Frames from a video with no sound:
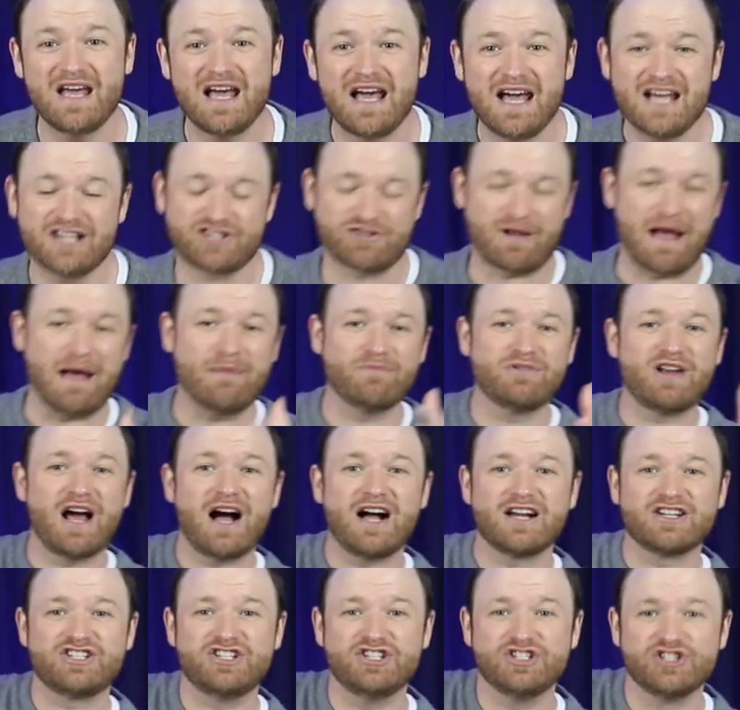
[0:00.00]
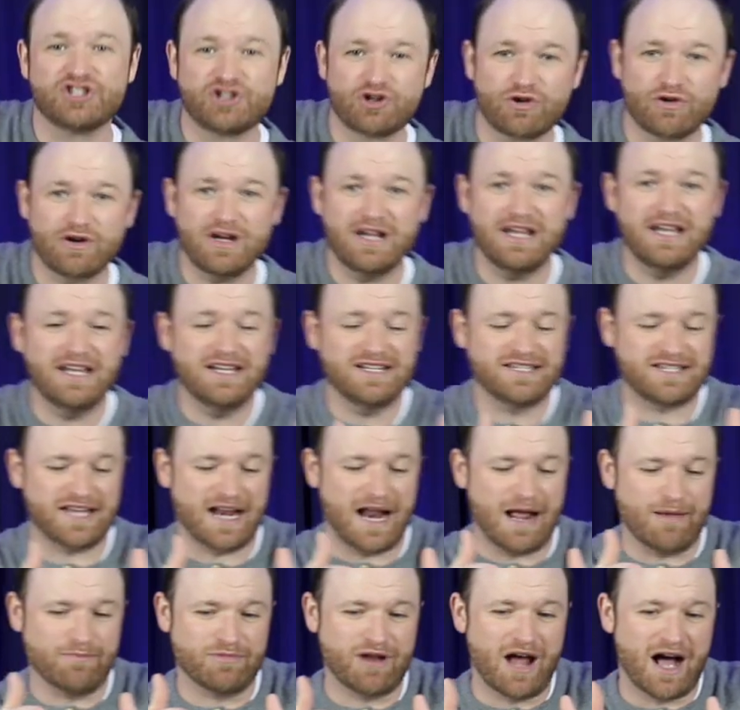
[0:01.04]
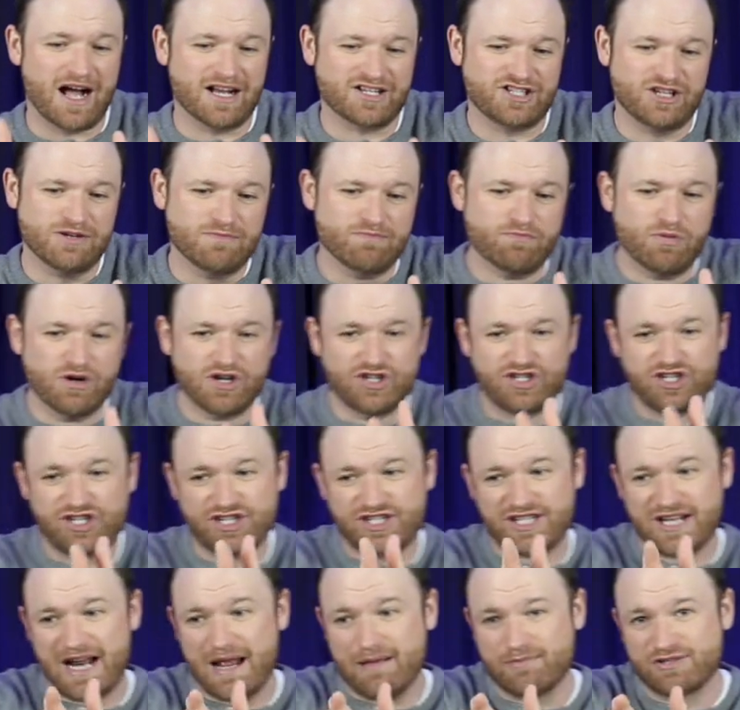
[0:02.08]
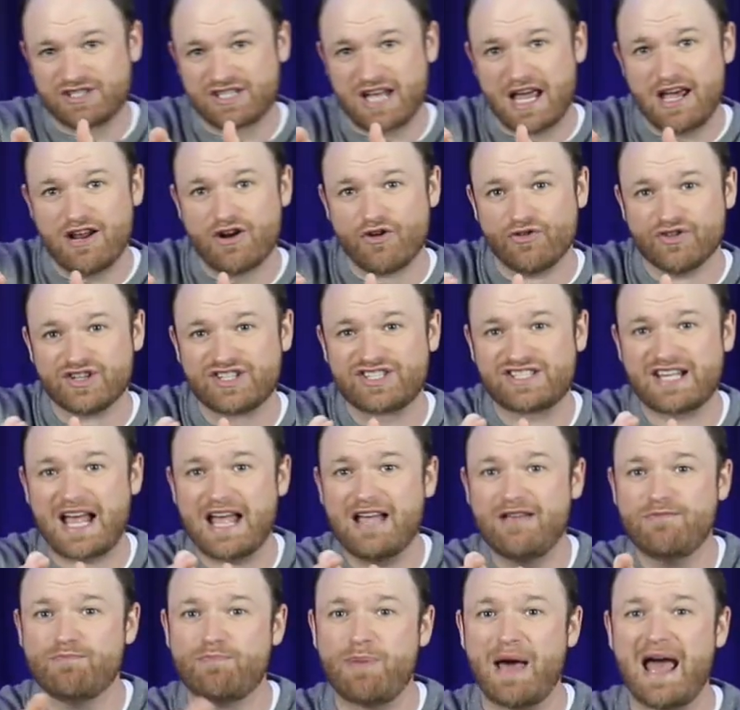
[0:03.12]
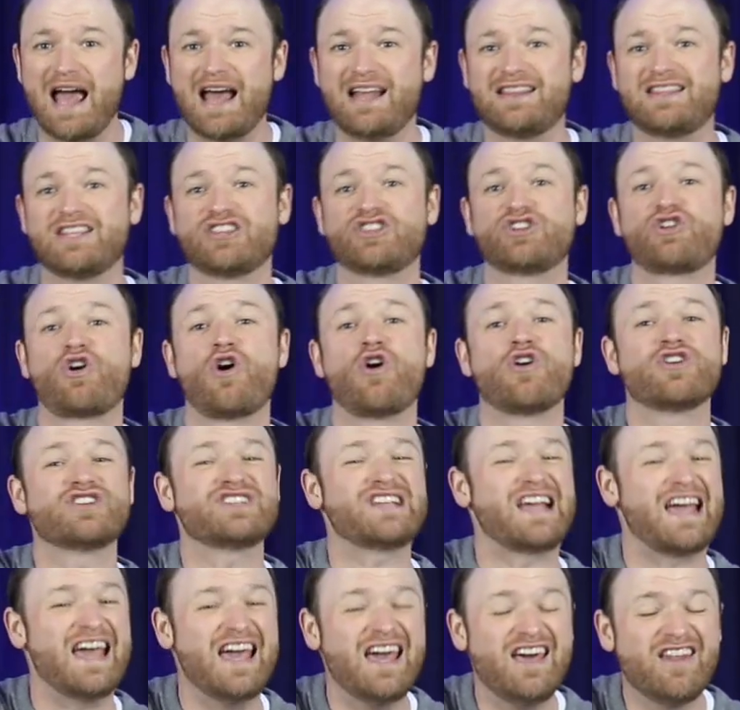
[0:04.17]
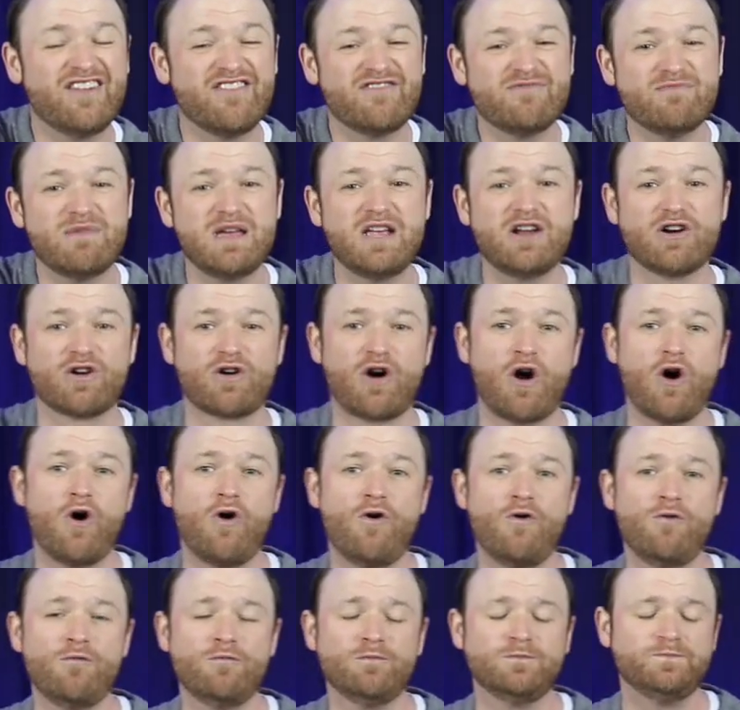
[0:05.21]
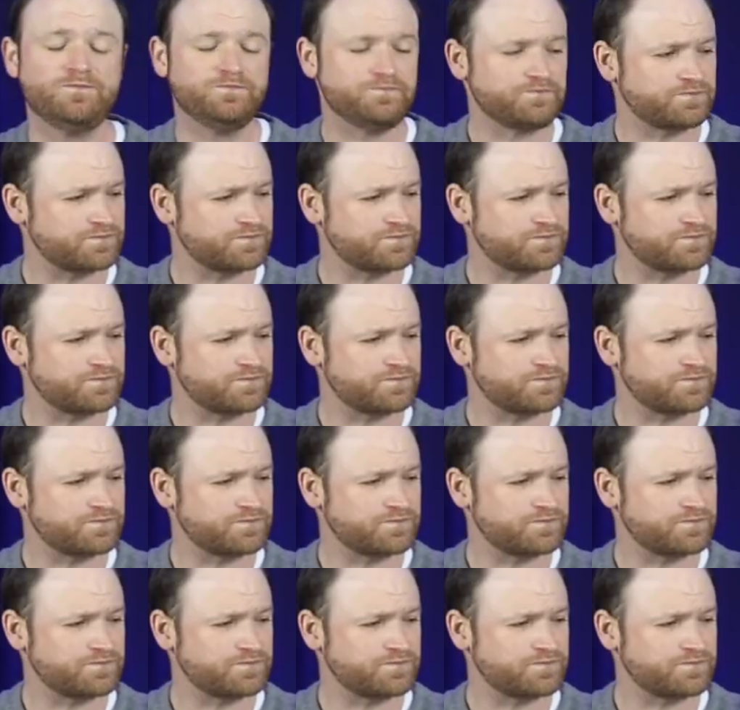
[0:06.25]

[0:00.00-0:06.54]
And so I'm dodging trees, and I'm dodging bushes, and I'm staying on the same path that the cars ahead of me are on.